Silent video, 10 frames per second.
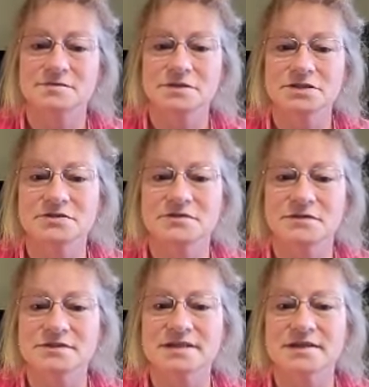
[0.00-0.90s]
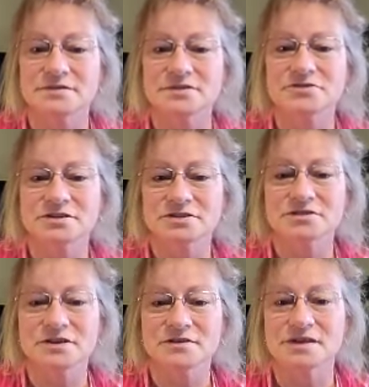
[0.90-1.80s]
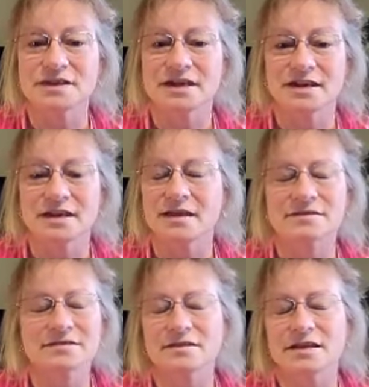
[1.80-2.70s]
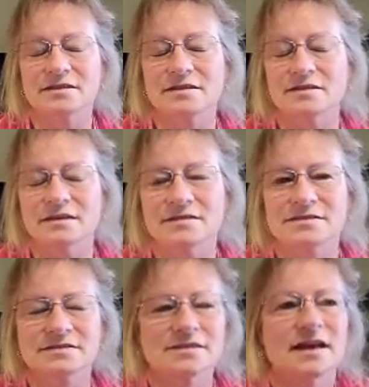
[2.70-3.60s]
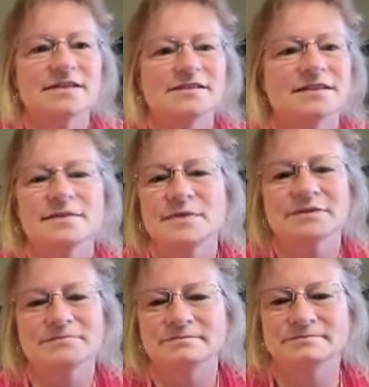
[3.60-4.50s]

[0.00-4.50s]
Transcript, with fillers: because once you feel safe and trust yourself again, it's like the it's sky's the limit.